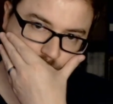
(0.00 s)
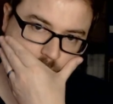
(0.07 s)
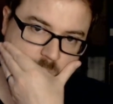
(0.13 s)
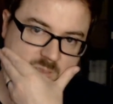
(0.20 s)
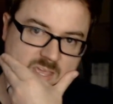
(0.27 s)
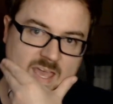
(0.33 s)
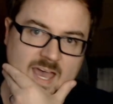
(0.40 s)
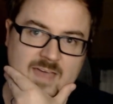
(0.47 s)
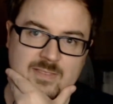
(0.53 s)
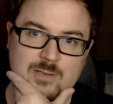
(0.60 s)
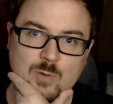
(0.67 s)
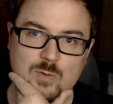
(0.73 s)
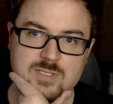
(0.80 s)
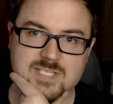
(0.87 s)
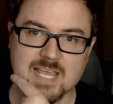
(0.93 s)
The
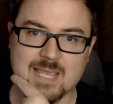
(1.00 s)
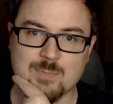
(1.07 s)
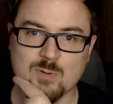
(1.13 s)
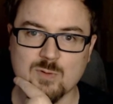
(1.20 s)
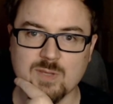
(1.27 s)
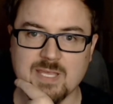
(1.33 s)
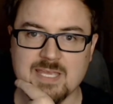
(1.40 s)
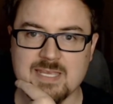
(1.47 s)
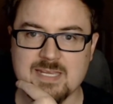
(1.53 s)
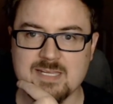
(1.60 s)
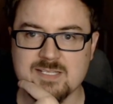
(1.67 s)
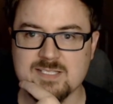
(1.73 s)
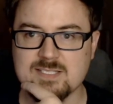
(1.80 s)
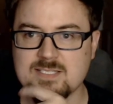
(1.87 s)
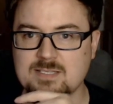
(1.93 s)
lore table
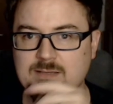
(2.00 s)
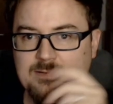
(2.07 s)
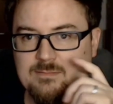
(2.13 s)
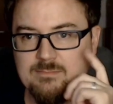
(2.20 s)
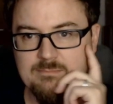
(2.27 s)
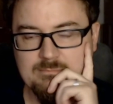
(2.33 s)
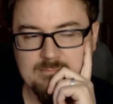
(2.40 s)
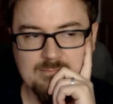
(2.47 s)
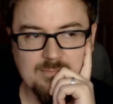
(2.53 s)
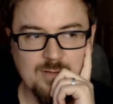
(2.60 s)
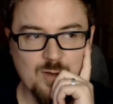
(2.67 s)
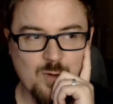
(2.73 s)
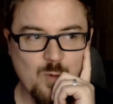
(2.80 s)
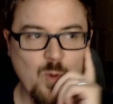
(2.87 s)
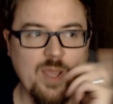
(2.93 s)
is
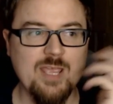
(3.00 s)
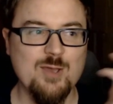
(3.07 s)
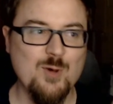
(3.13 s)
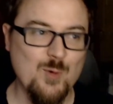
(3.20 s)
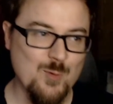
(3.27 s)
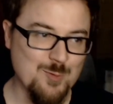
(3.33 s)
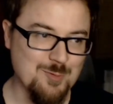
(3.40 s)
quite cool.